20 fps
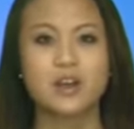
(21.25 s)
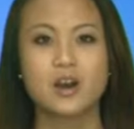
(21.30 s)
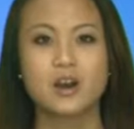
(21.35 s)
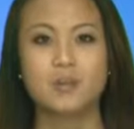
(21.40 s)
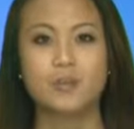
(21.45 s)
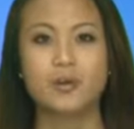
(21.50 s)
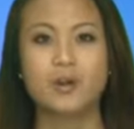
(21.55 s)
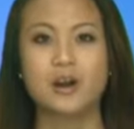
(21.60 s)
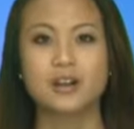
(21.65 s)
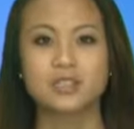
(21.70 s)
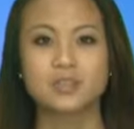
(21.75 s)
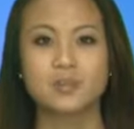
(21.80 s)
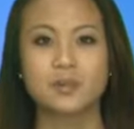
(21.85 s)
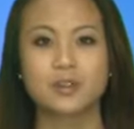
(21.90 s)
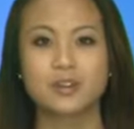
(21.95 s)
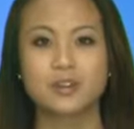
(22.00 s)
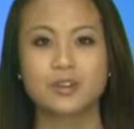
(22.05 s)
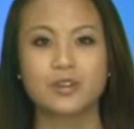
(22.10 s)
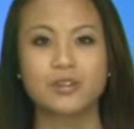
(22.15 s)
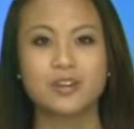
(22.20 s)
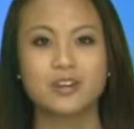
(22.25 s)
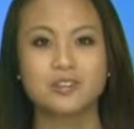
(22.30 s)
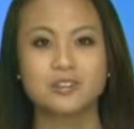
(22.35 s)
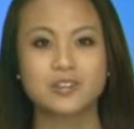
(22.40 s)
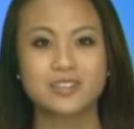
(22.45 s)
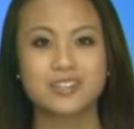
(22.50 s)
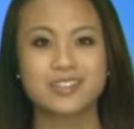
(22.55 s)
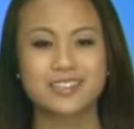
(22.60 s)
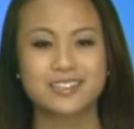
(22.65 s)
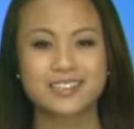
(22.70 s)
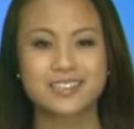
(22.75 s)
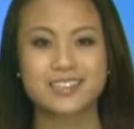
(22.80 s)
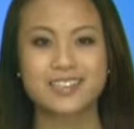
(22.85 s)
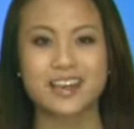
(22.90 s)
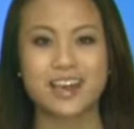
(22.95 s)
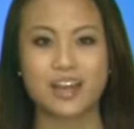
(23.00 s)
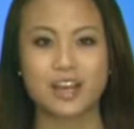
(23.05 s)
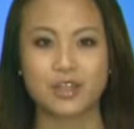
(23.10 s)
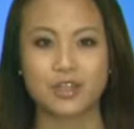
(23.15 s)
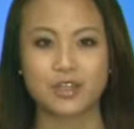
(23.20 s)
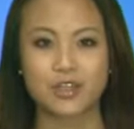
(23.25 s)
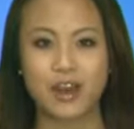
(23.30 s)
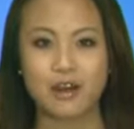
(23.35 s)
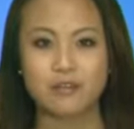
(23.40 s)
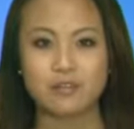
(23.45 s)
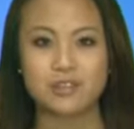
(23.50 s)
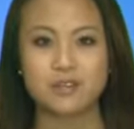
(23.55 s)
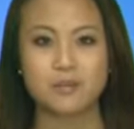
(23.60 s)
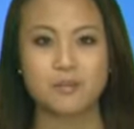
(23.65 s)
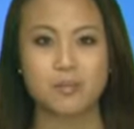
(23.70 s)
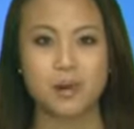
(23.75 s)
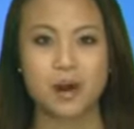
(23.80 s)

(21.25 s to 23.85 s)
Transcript: approximately 368,000